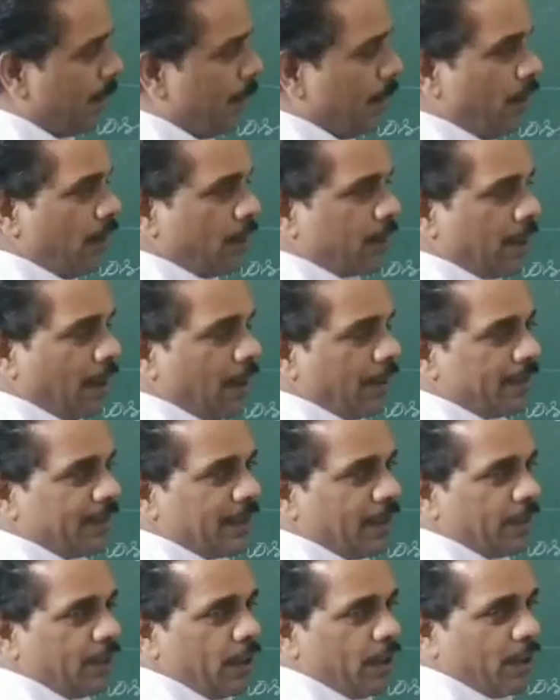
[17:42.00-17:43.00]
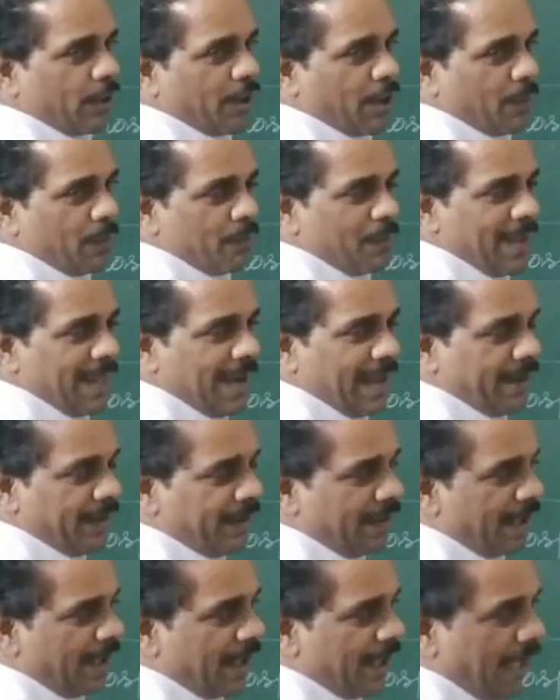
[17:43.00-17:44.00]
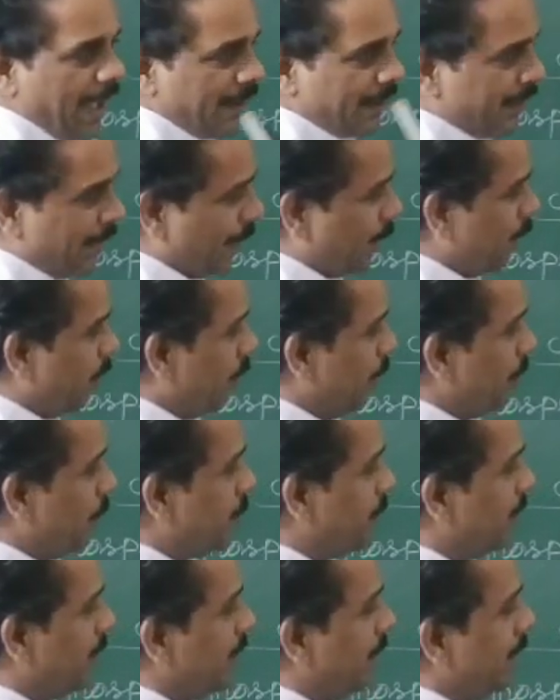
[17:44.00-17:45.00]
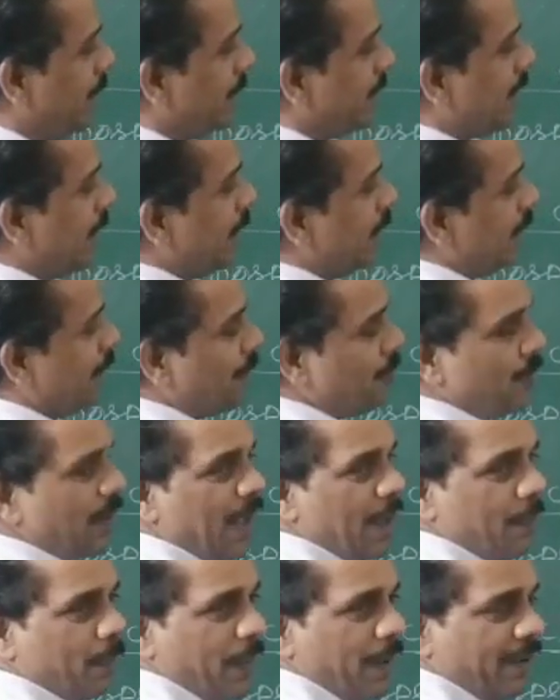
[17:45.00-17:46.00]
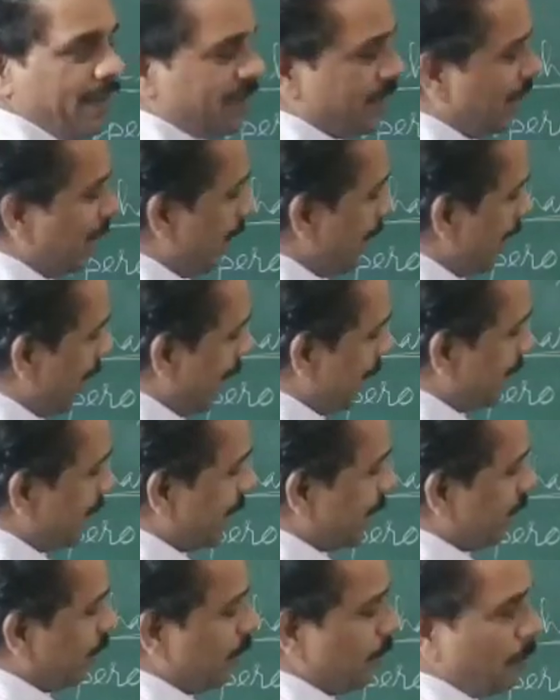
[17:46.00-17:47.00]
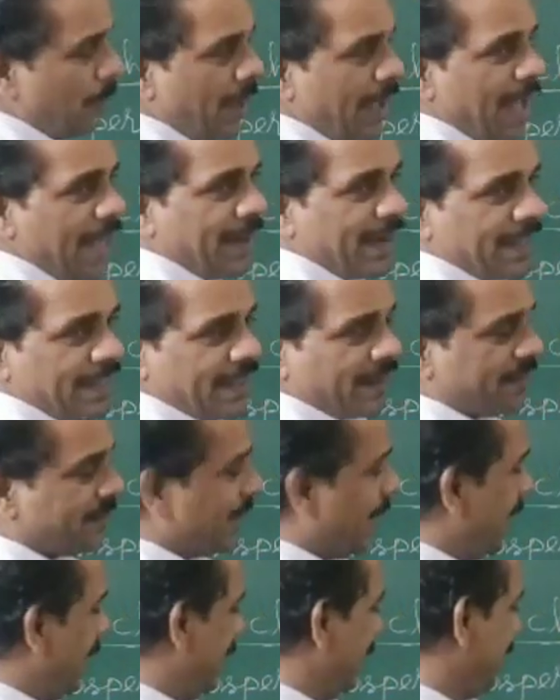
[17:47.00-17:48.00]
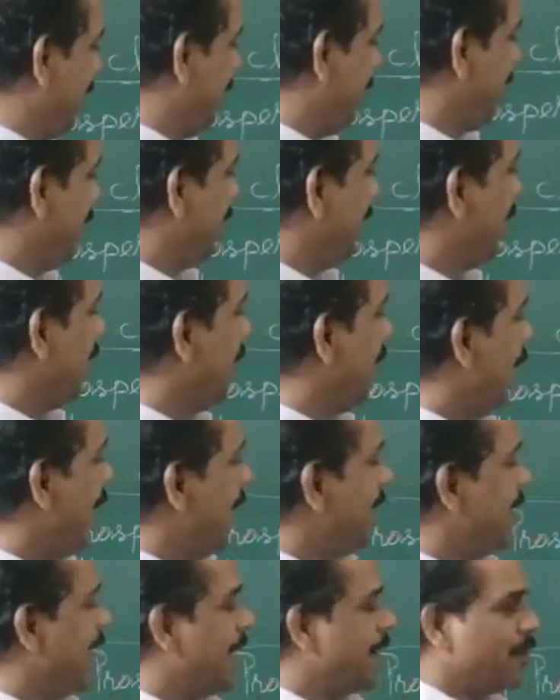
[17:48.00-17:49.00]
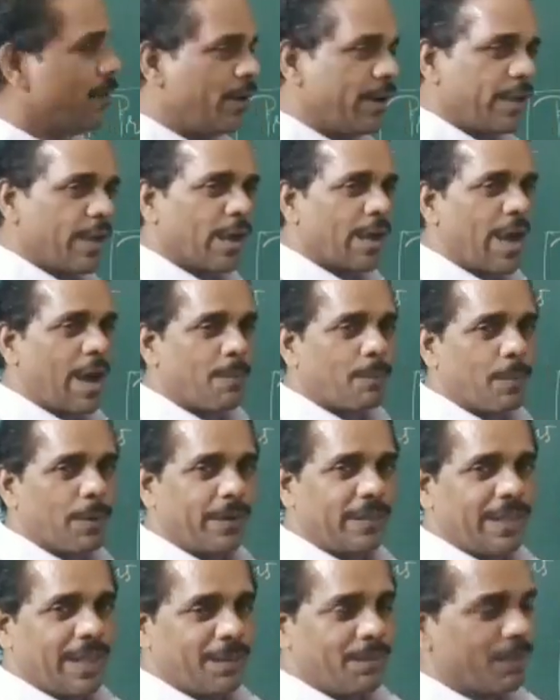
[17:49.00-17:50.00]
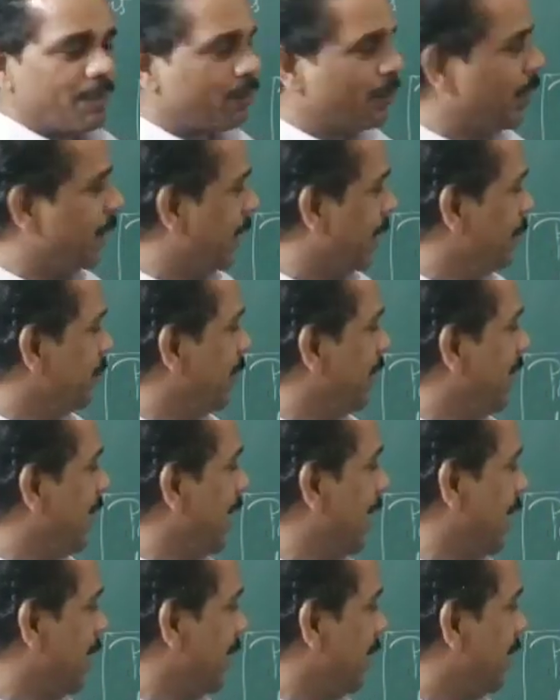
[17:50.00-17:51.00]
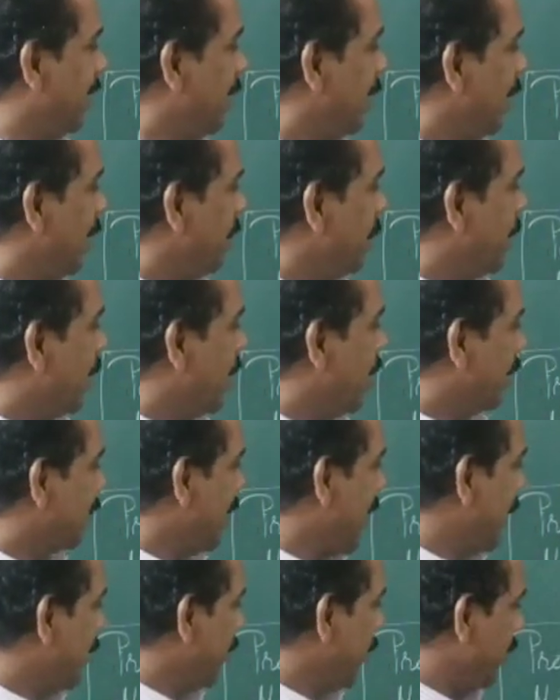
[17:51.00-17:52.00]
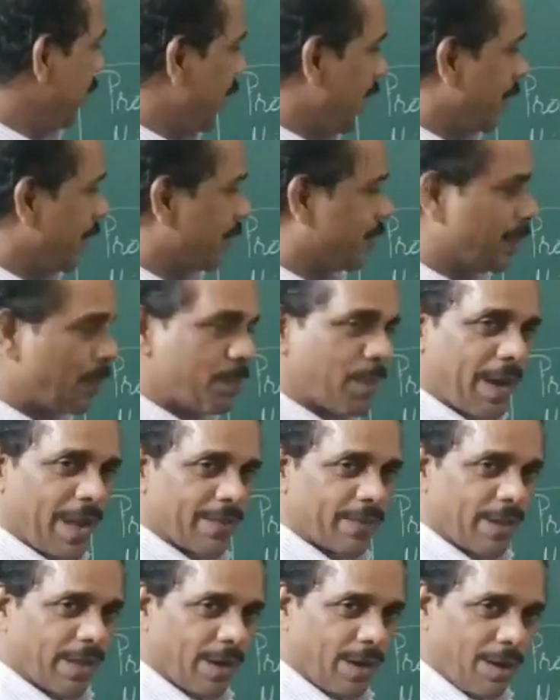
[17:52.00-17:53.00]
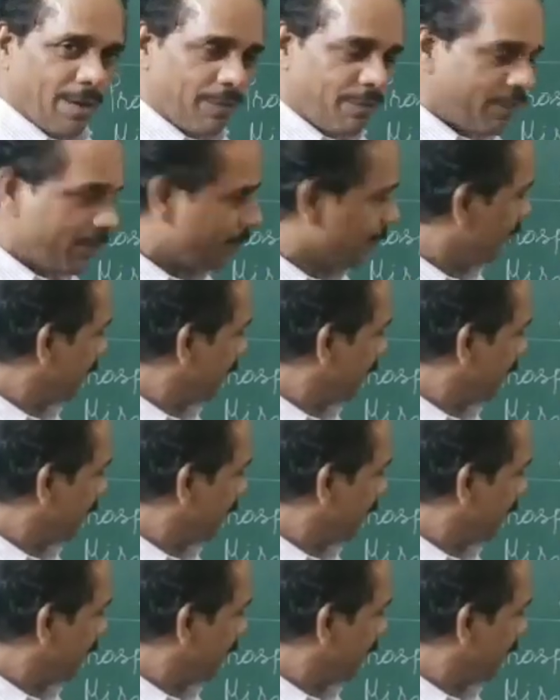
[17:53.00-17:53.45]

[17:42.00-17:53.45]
Duke of Milan and the group. King of Naples and the group another side. And Antonio have put him here because Antonio is the brother of